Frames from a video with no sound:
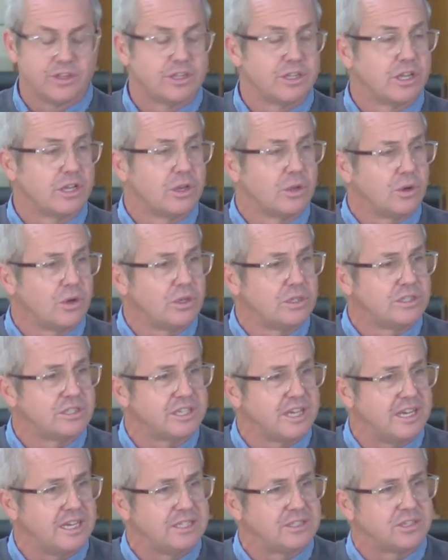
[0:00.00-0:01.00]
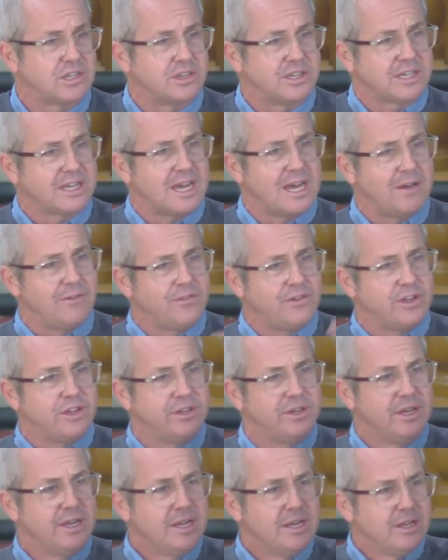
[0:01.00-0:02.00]
And the Lord says that the
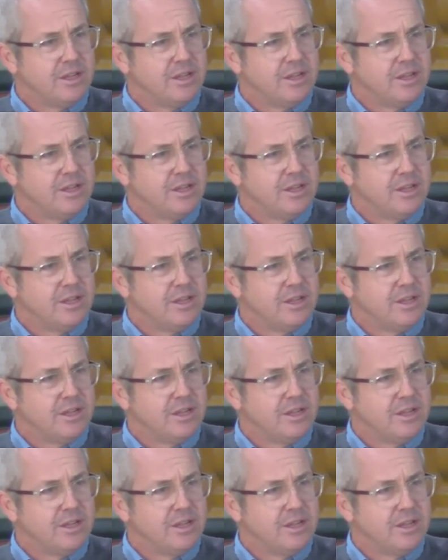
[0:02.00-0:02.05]
covenant,